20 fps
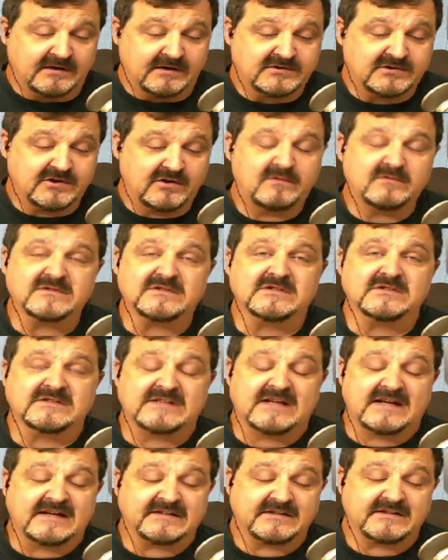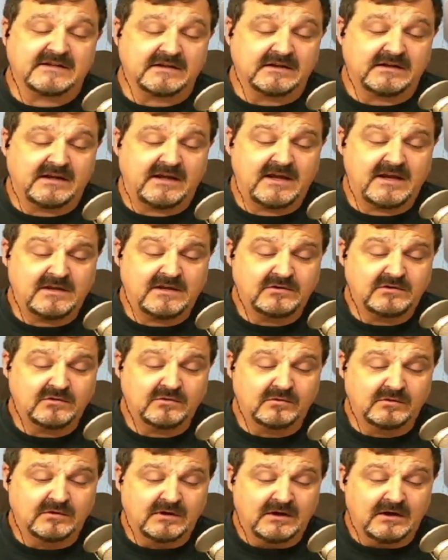Jody was just asking, can
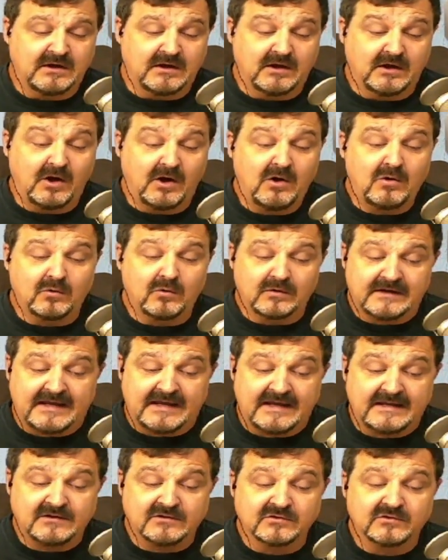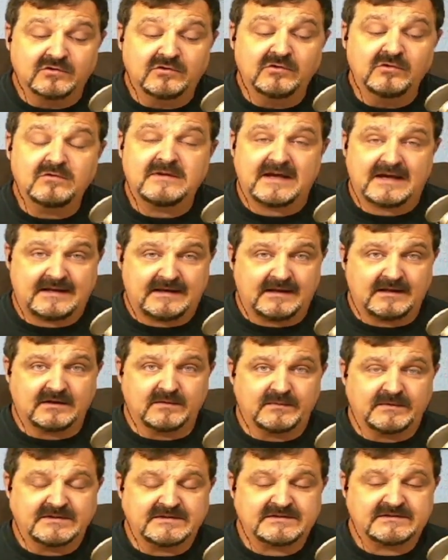you do that in
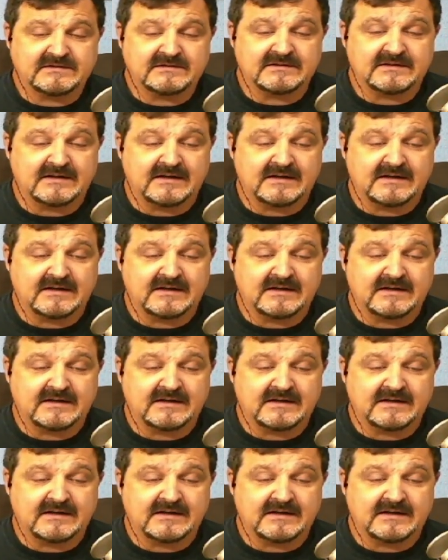Elements?